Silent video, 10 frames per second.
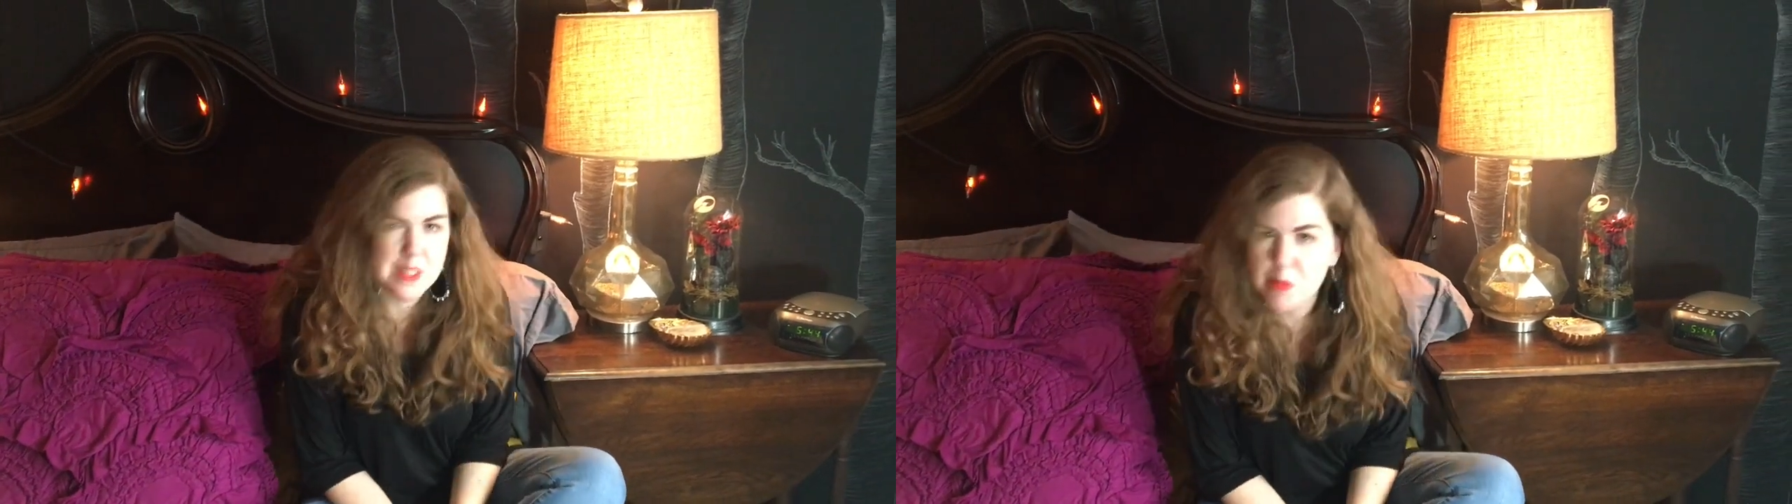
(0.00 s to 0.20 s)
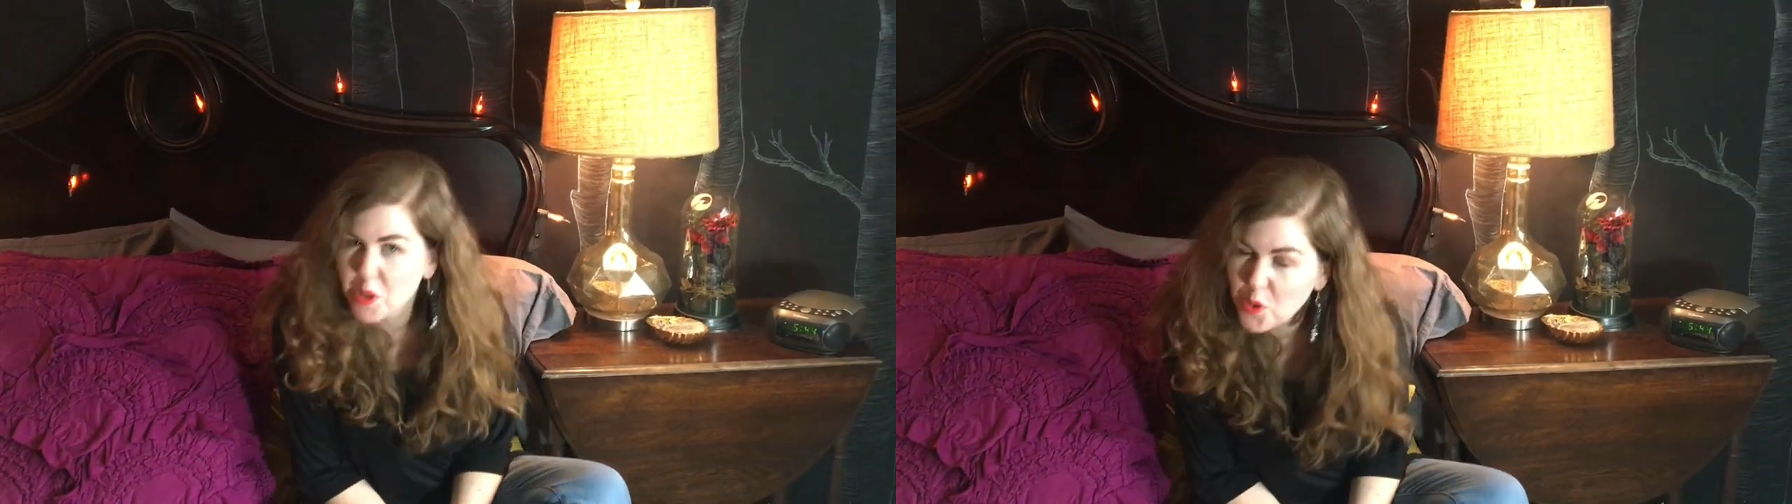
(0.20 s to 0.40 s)

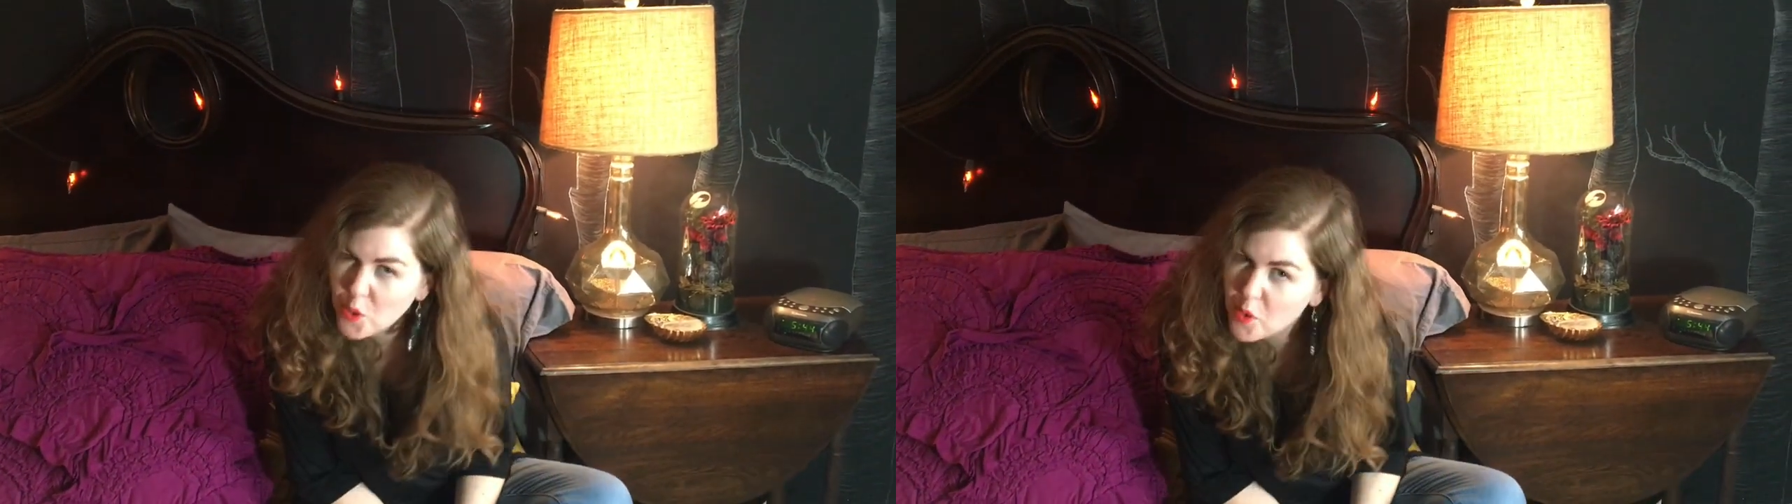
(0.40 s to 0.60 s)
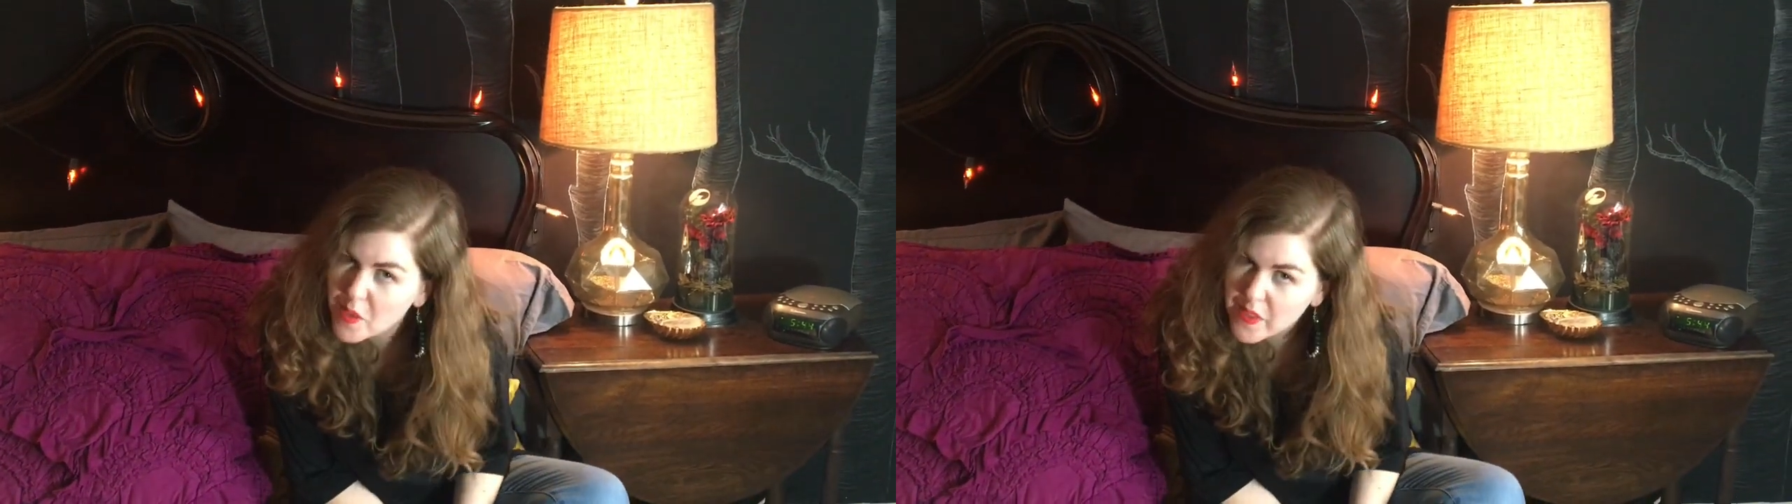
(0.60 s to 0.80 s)
something
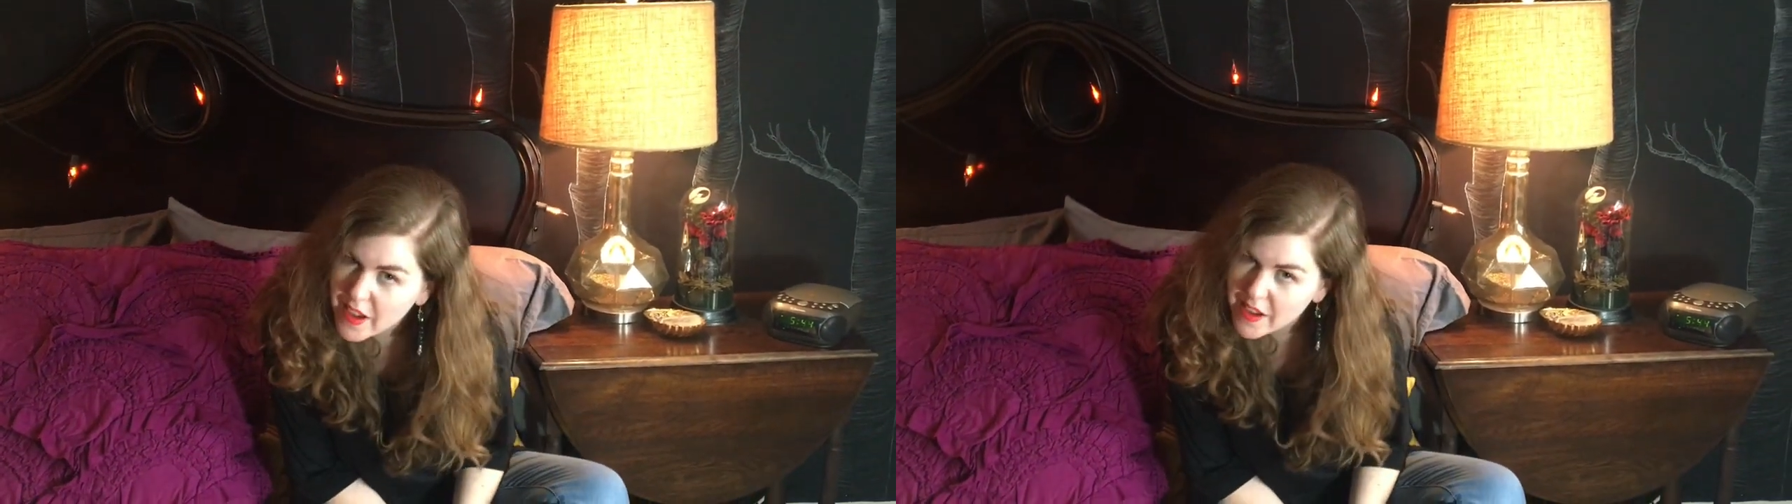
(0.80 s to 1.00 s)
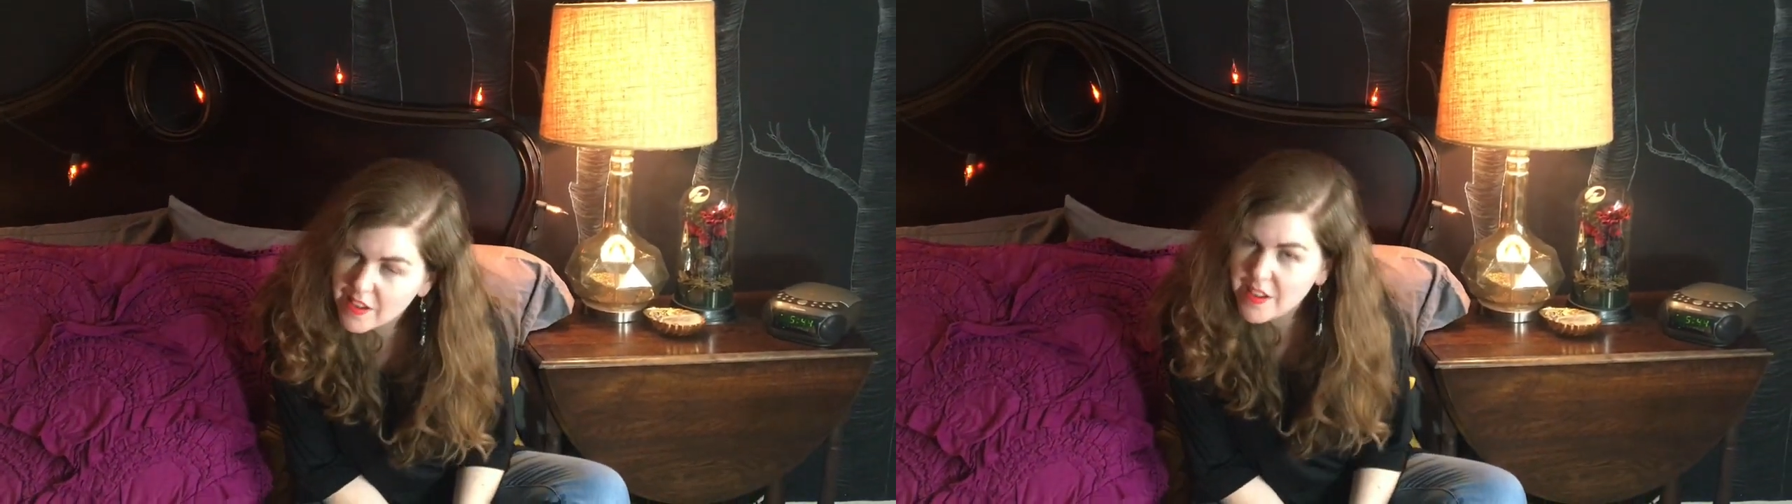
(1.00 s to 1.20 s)
cool with
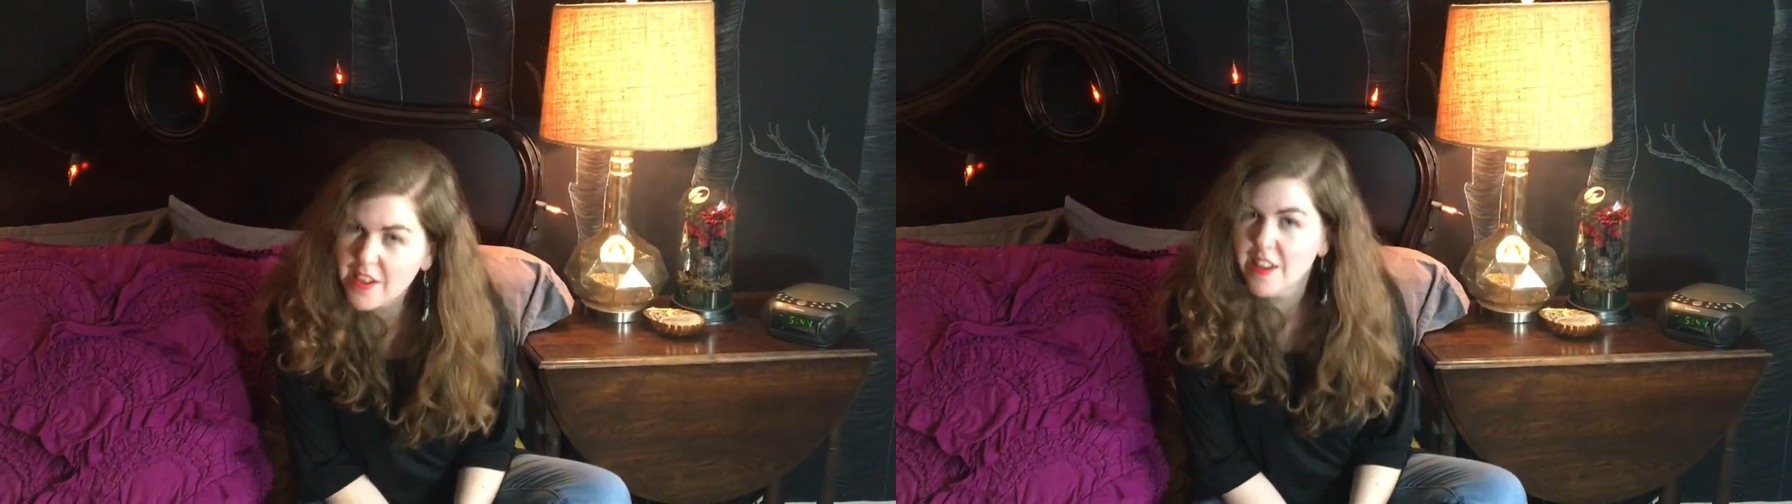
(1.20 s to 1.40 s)
that.